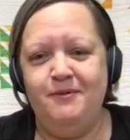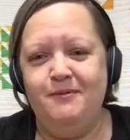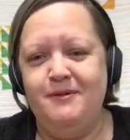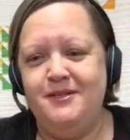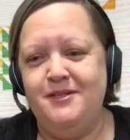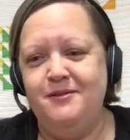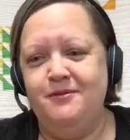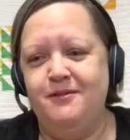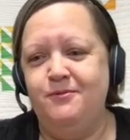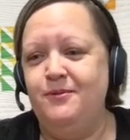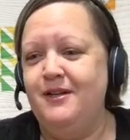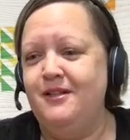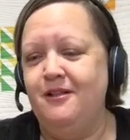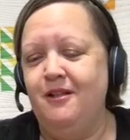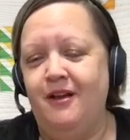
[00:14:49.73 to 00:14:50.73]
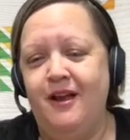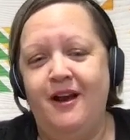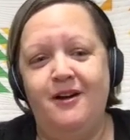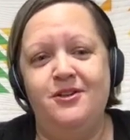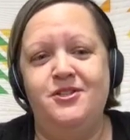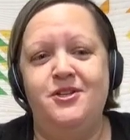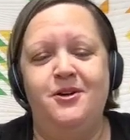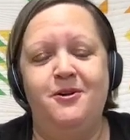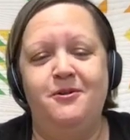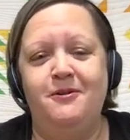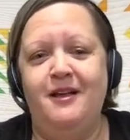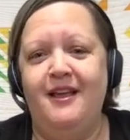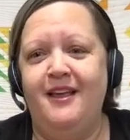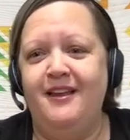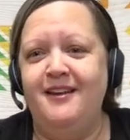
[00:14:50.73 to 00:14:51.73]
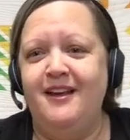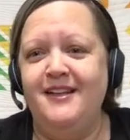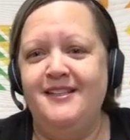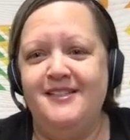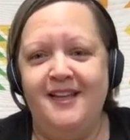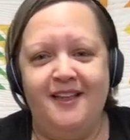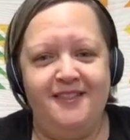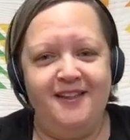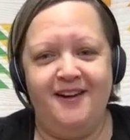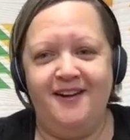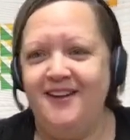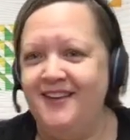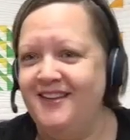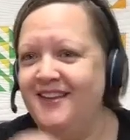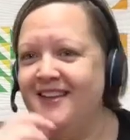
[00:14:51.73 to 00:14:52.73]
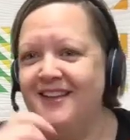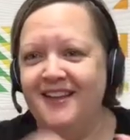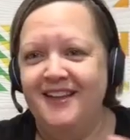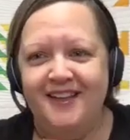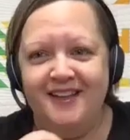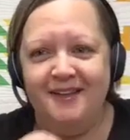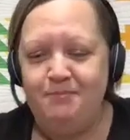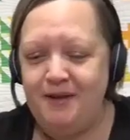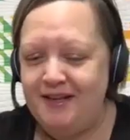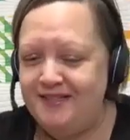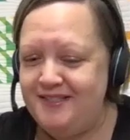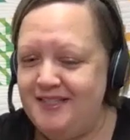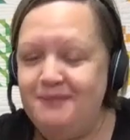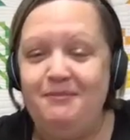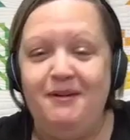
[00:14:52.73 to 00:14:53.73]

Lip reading: We went to a week-long air show and I sat there and basted